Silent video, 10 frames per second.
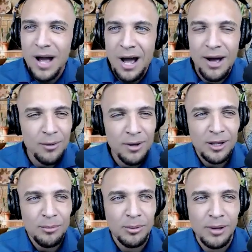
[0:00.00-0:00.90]
Wow, how
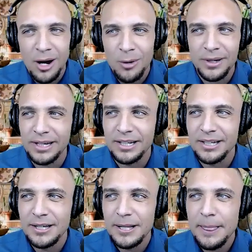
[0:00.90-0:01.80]
gullible are we?
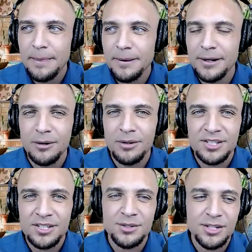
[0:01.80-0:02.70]

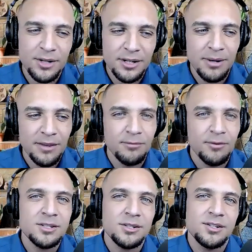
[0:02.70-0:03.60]
History's written by the
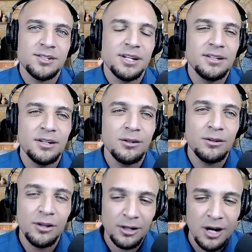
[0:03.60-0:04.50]
victors, and
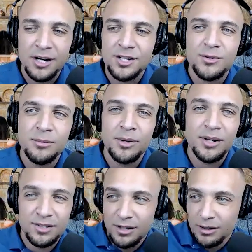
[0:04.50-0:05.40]
you look at our history
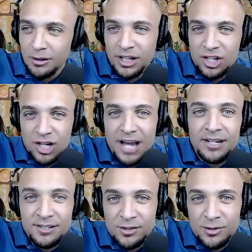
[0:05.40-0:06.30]
books, go look at
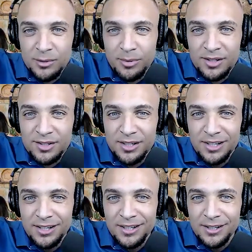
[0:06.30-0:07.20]
China's history
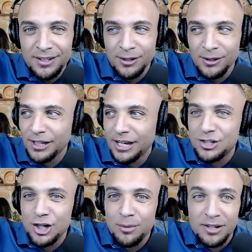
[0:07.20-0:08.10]
books, go look
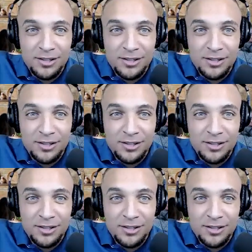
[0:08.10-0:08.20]
at Germany.